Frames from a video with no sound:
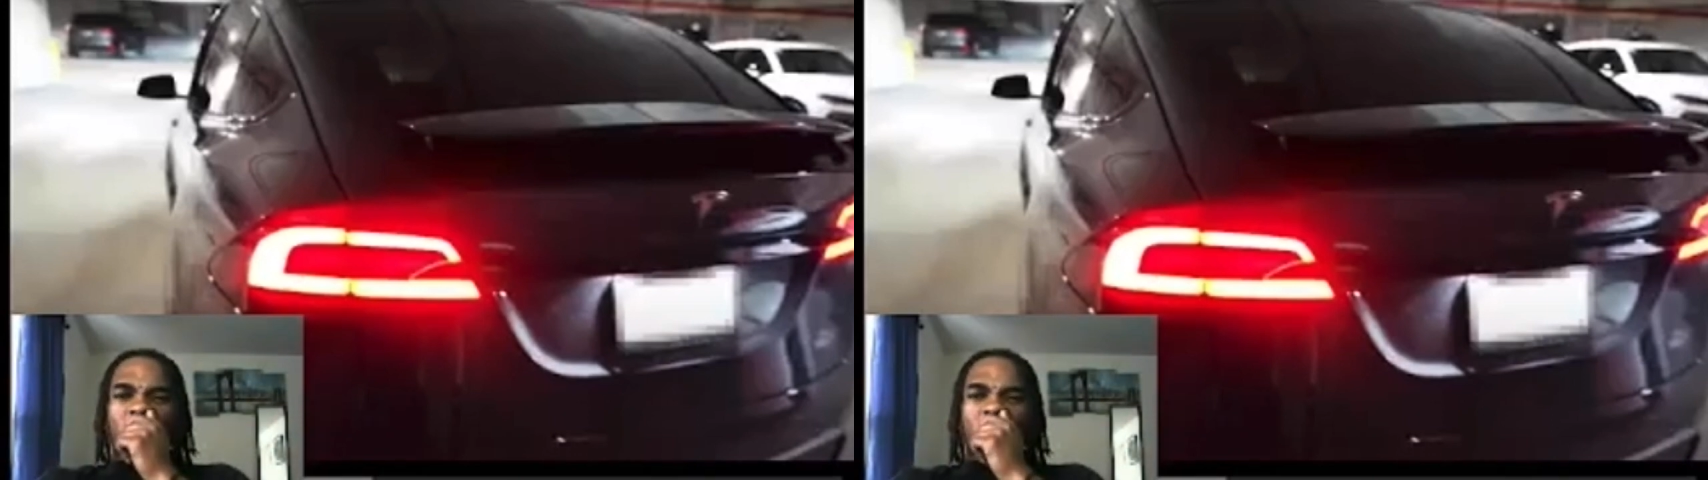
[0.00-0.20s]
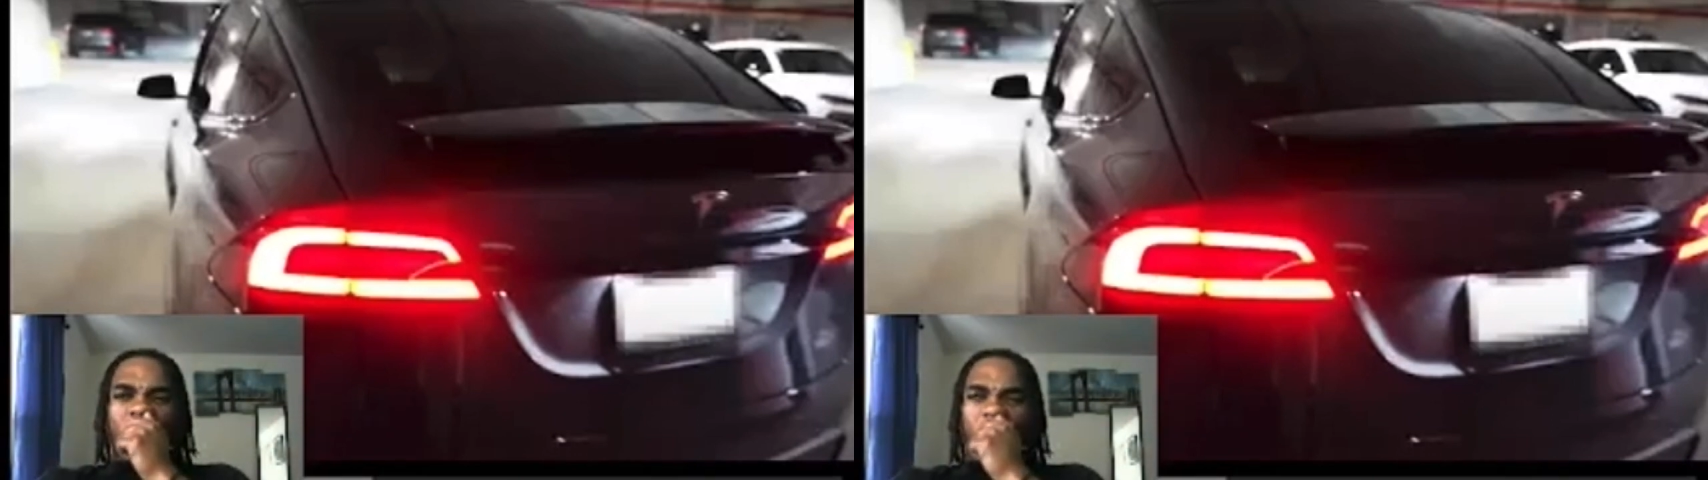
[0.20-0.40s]

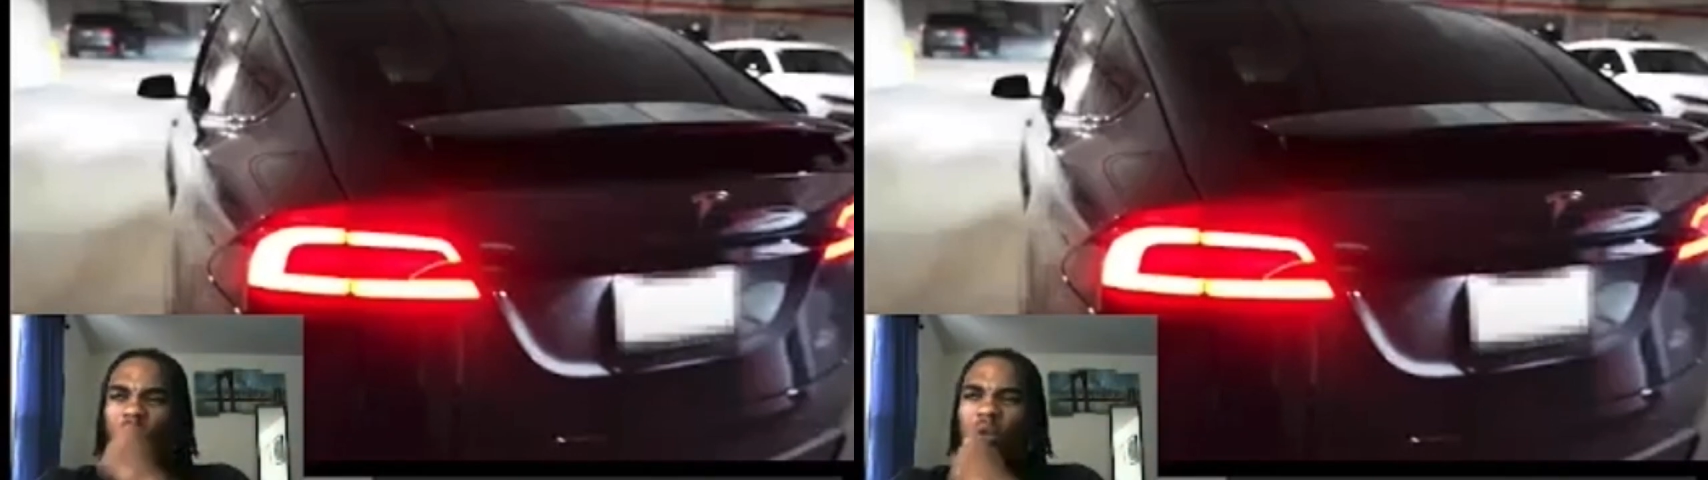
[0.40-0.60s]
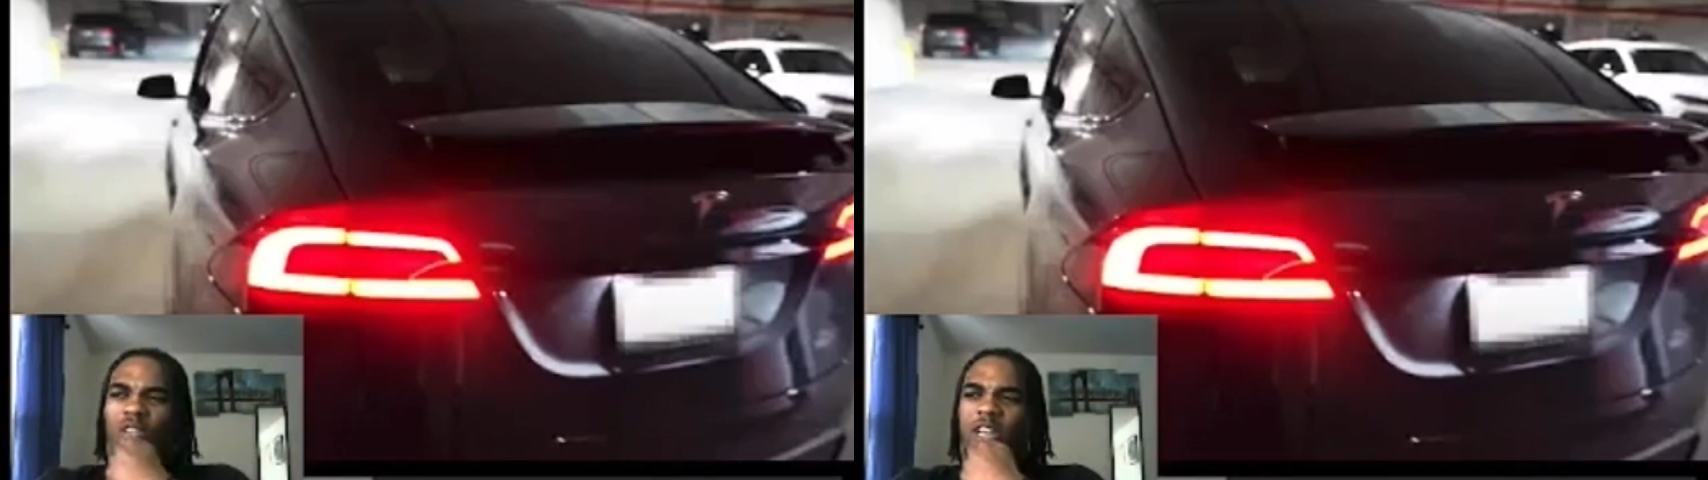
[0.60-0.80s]
Oh,
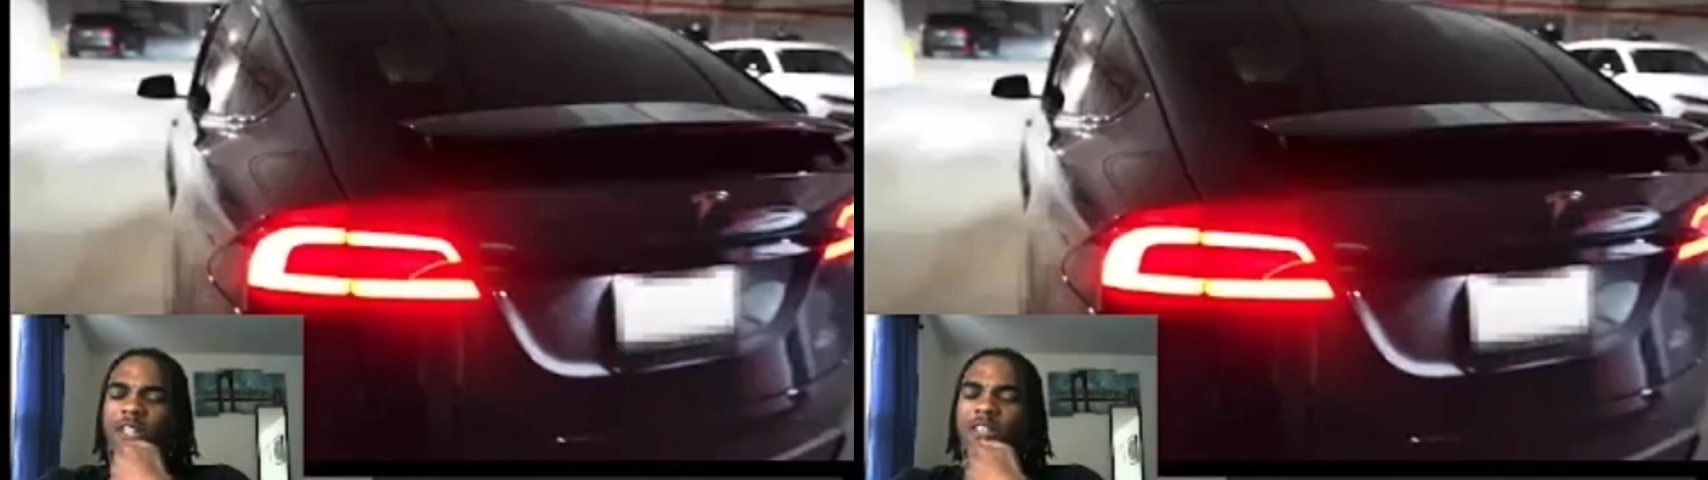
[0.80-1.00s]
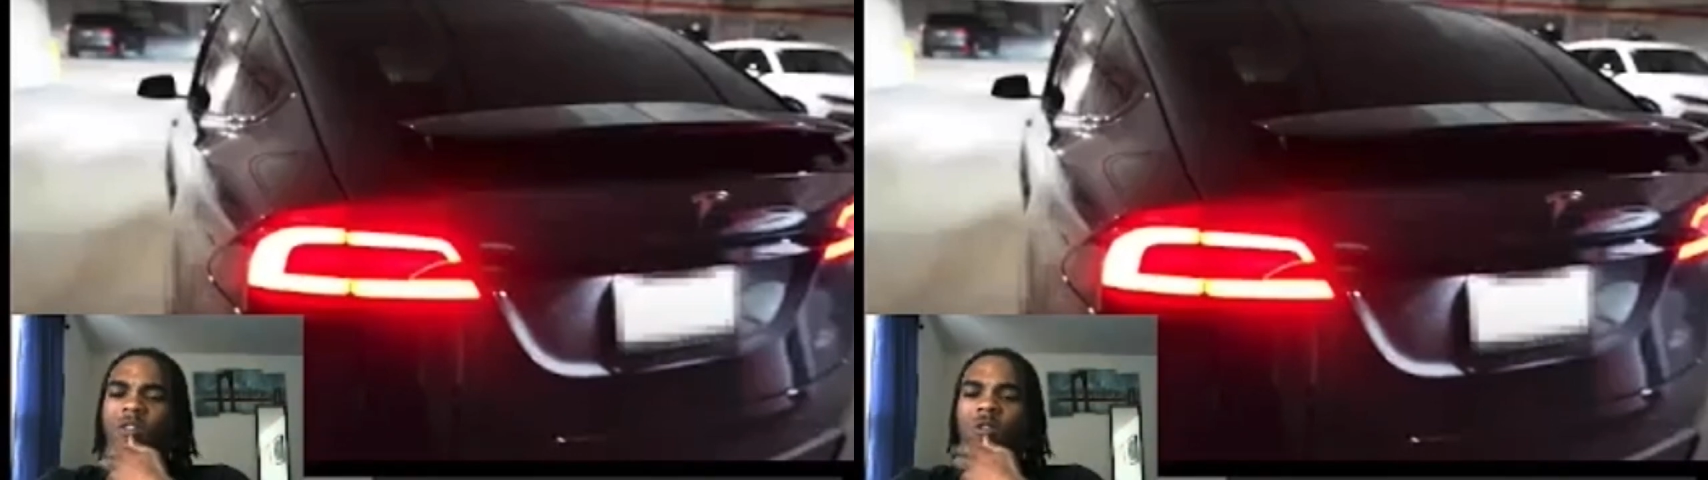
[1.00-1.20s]

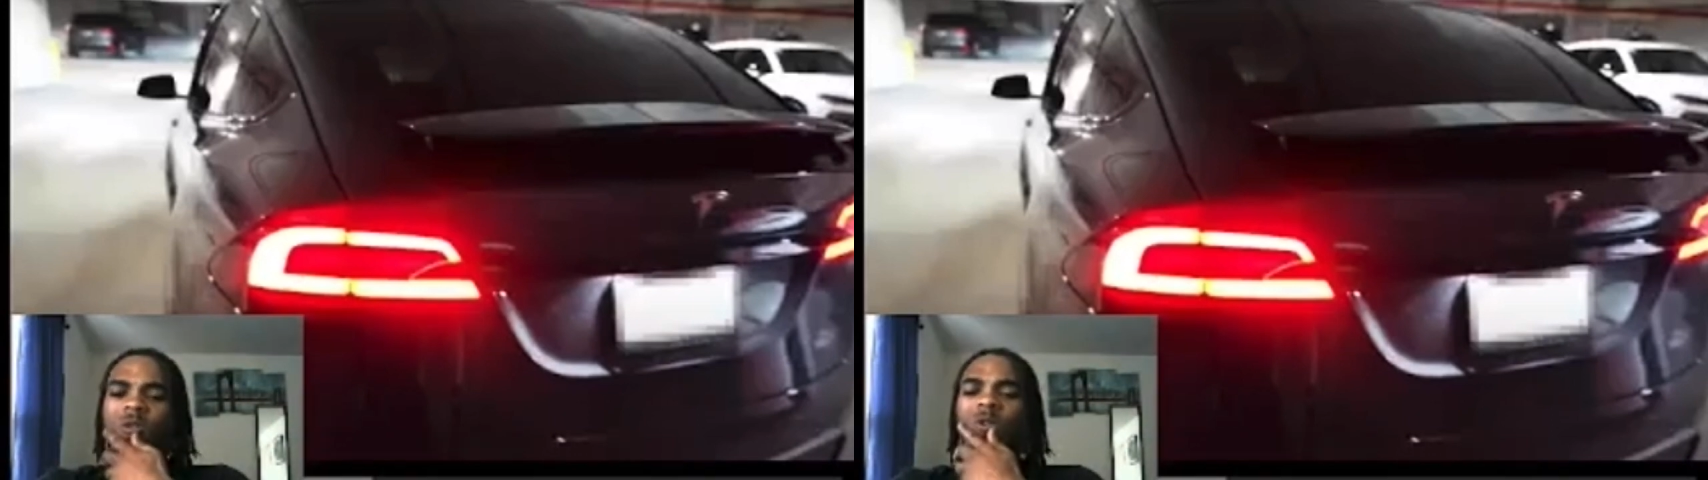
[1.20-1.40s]
Rolex?